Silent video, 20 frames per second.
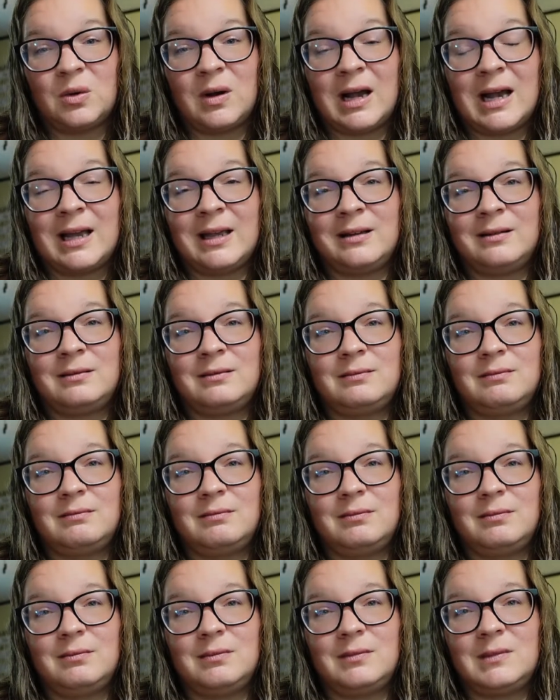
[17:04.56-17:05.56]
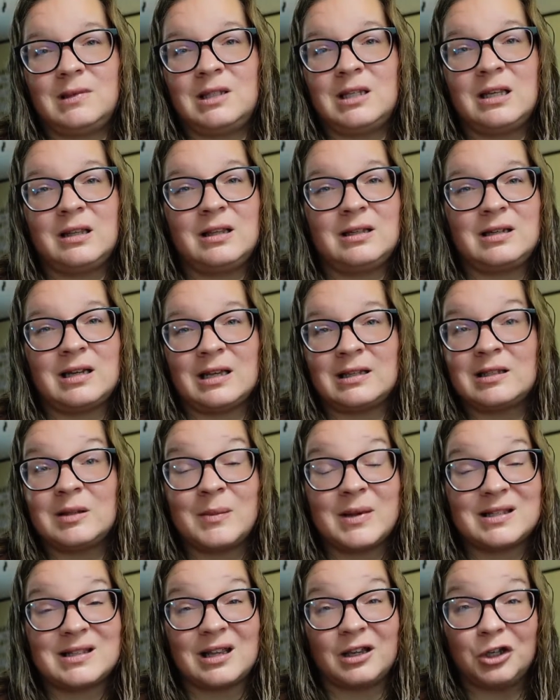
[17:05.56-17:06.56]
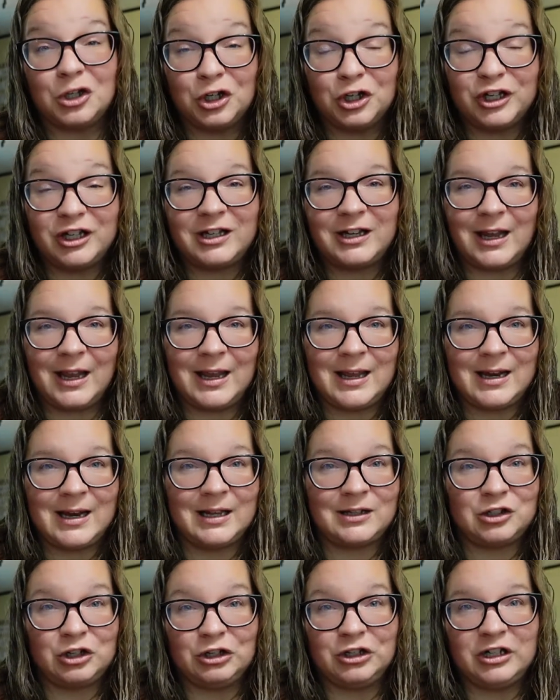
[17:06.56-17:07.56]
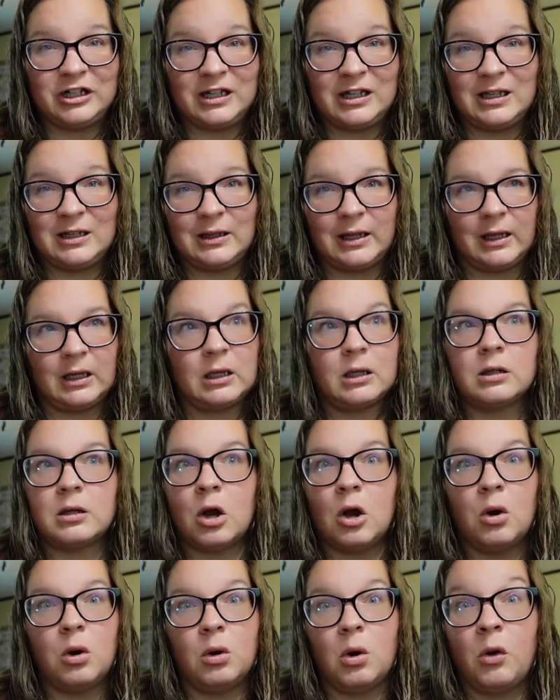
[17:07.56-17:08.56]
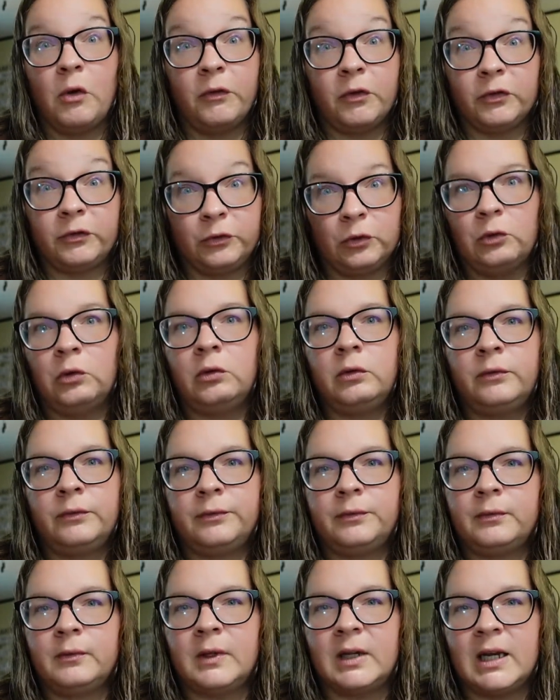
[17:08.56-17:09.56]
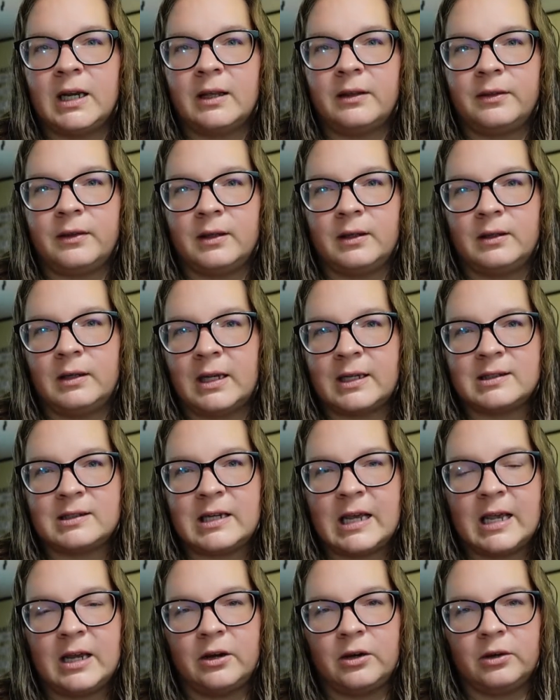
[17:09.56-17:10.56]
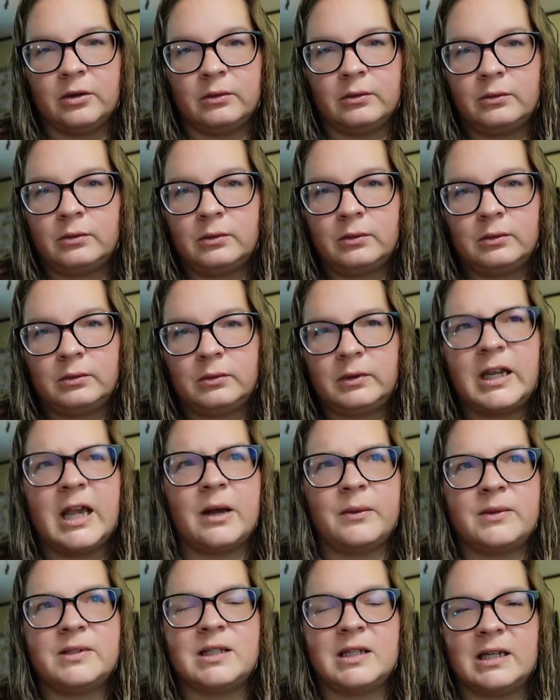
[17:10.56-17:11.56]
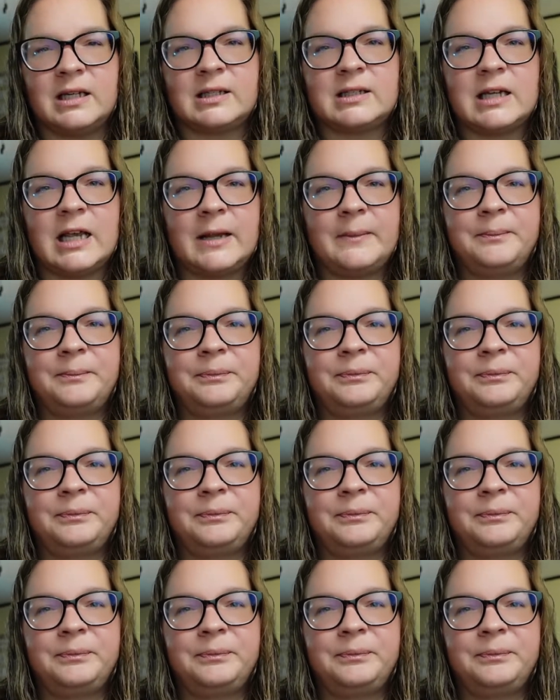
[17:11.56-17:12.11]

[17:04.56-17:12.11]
I did the test the best I could, and I turned it in like over full the next day, it was the next day.